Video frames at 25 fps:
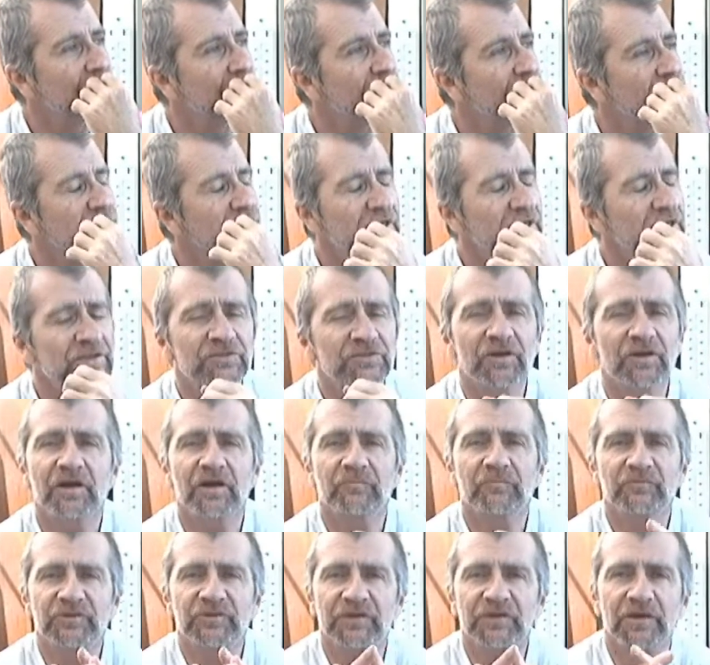Take
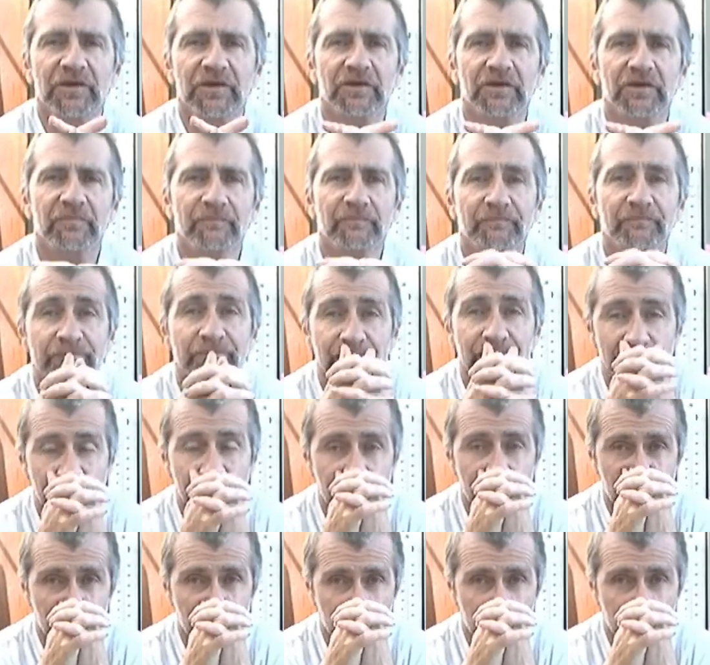time today
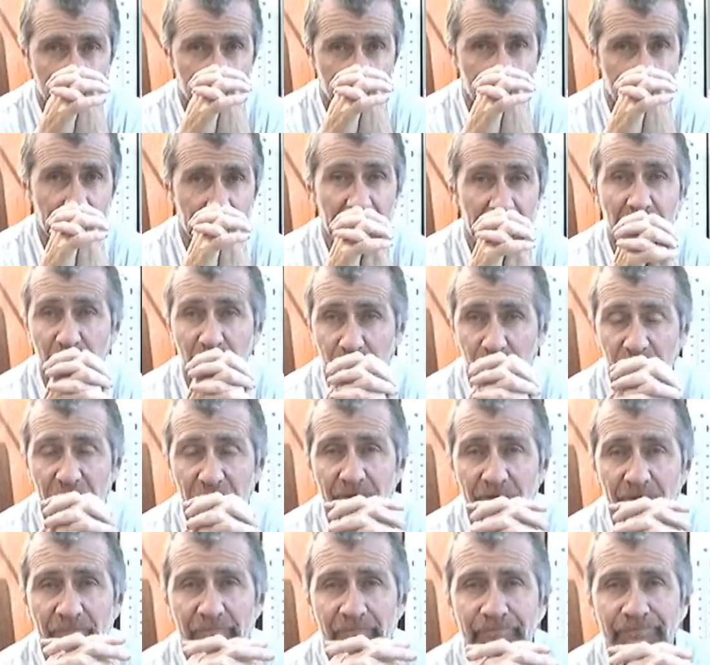and
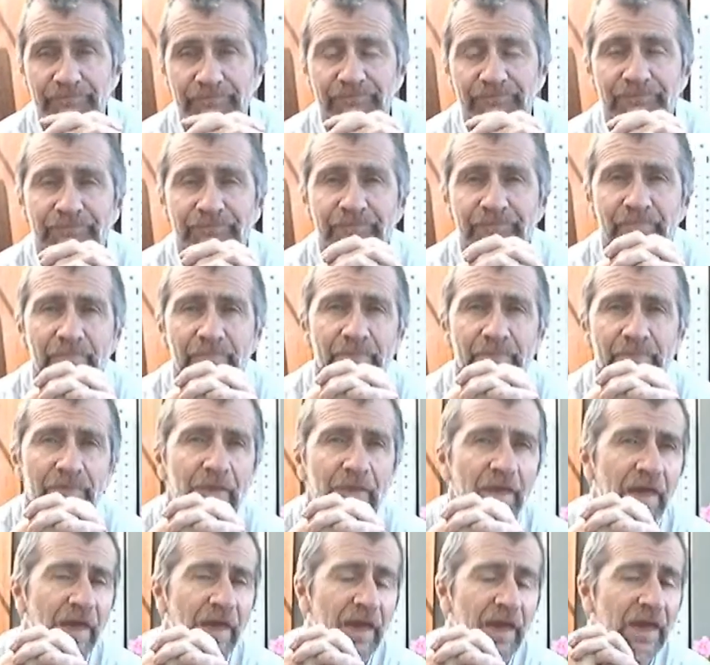pray.
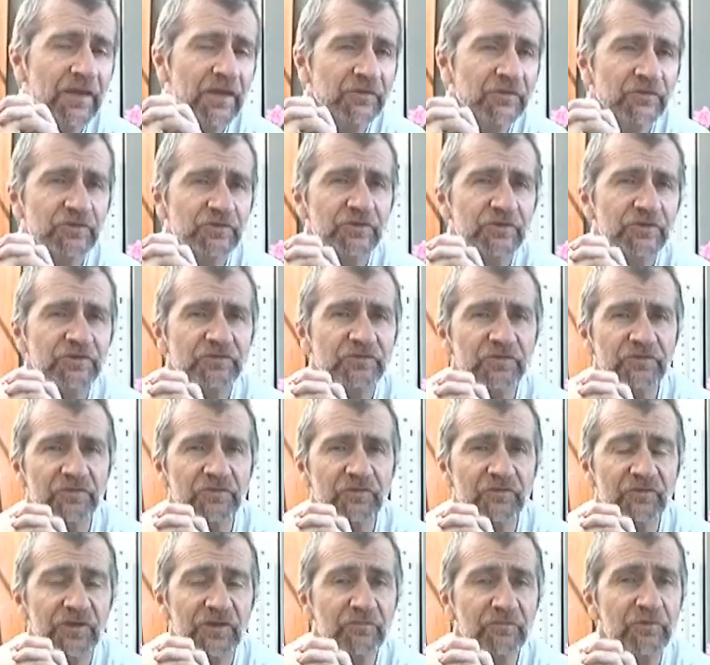Ask Jesus
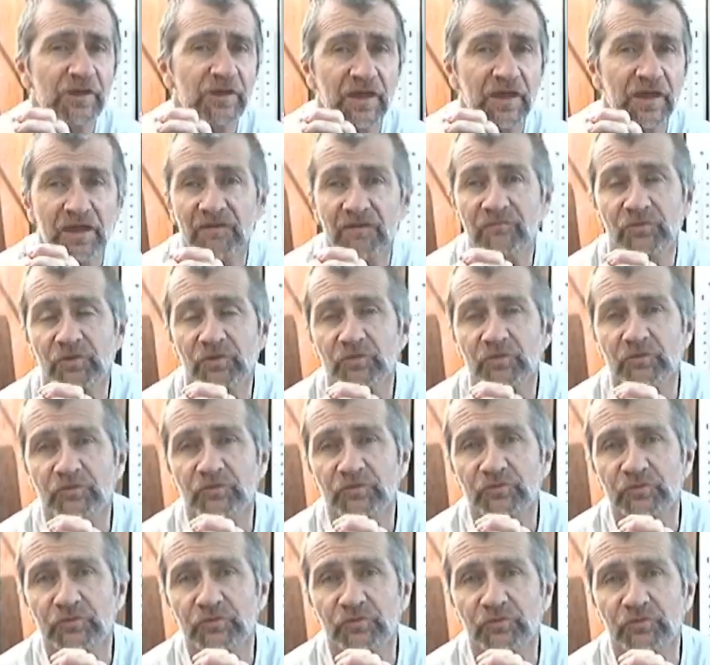if he would have you
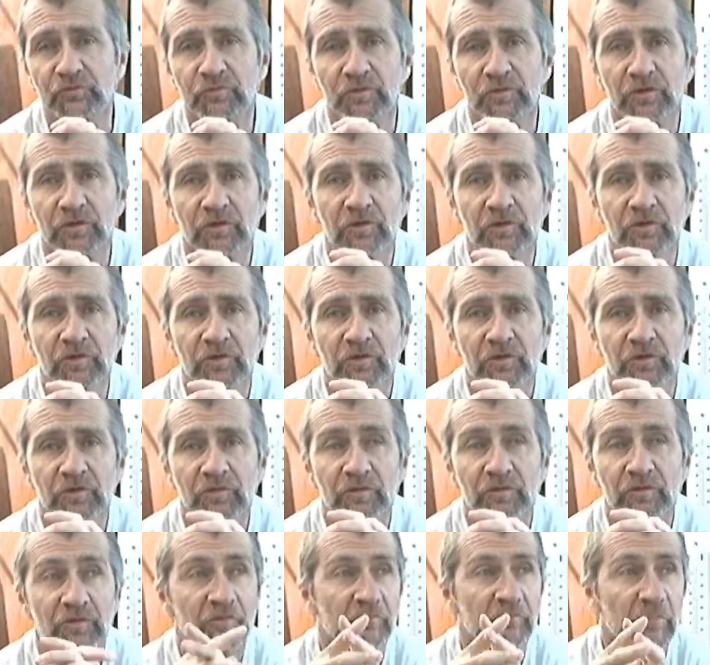to
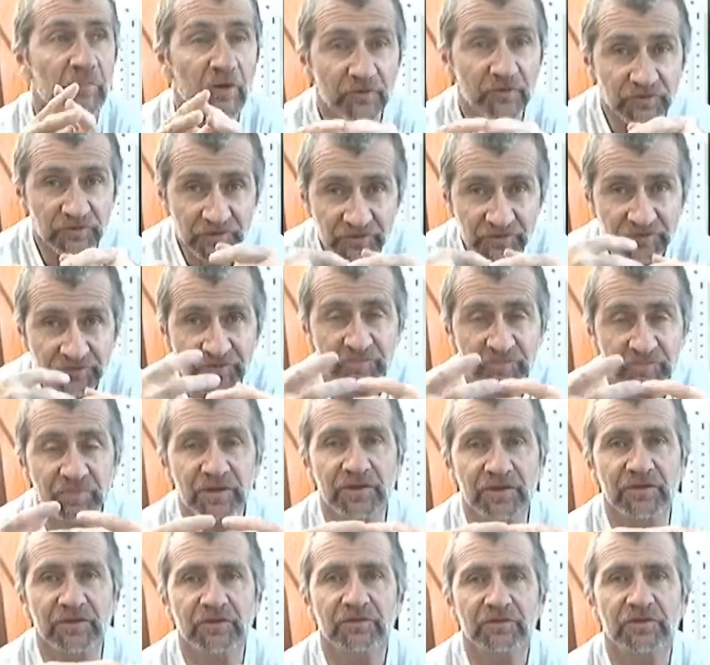
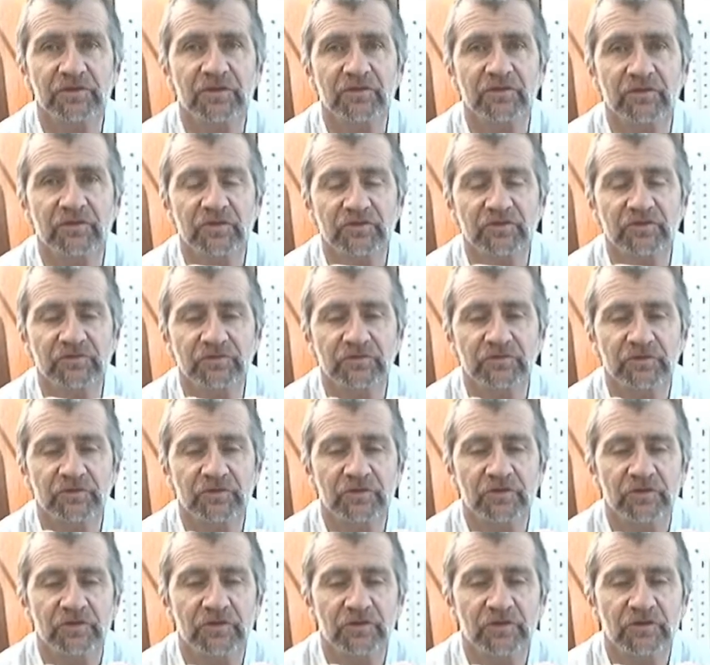participate in this
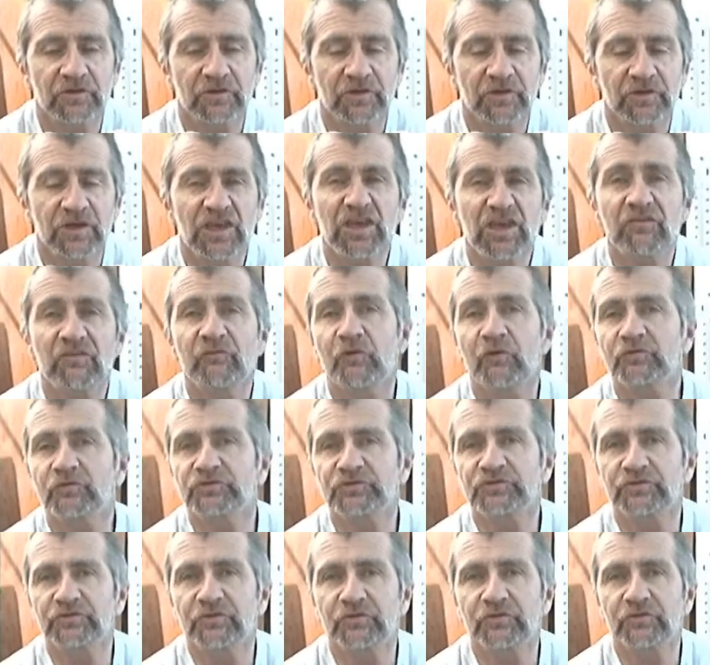
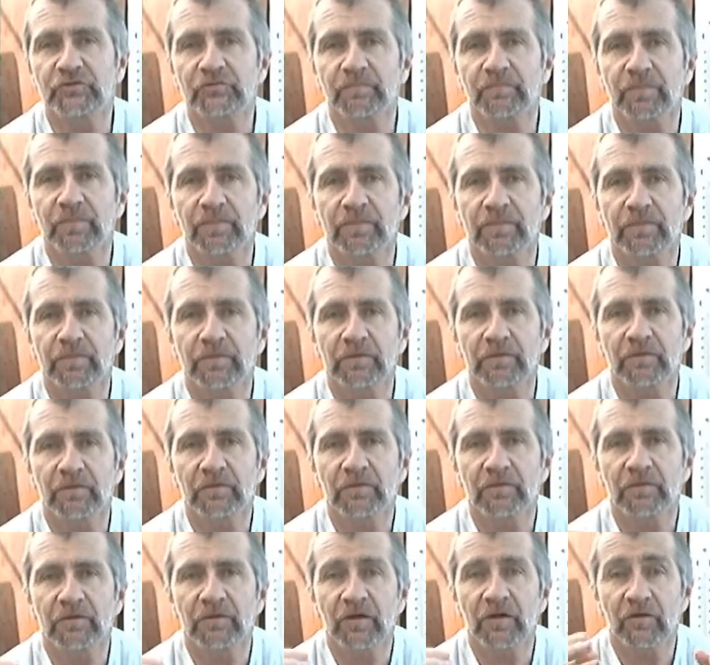devotional
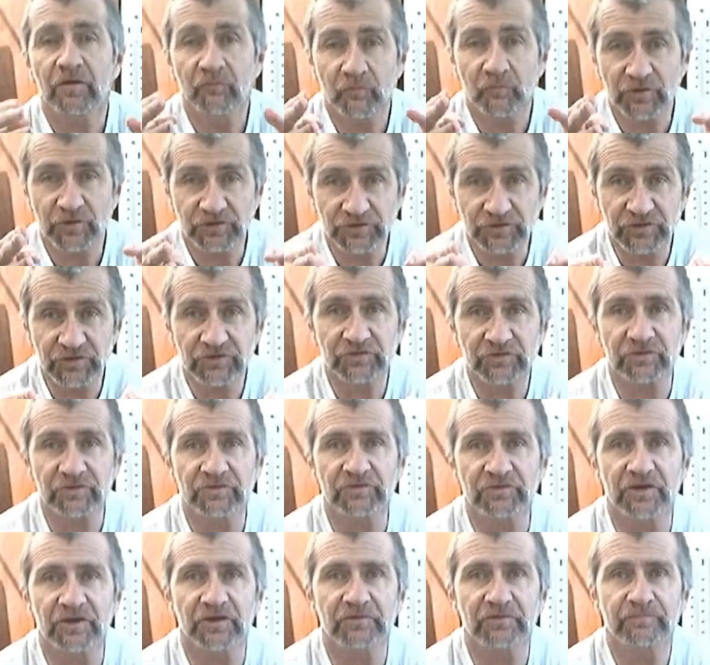of what Jesus
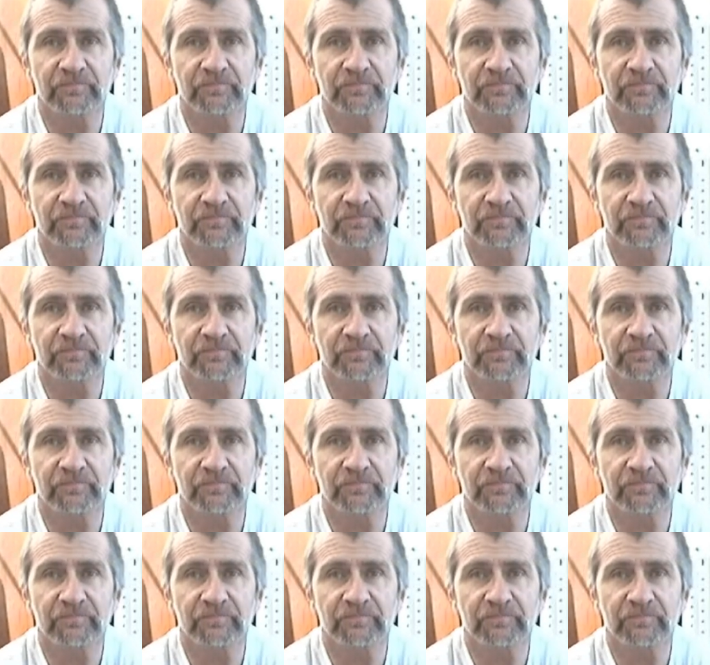said.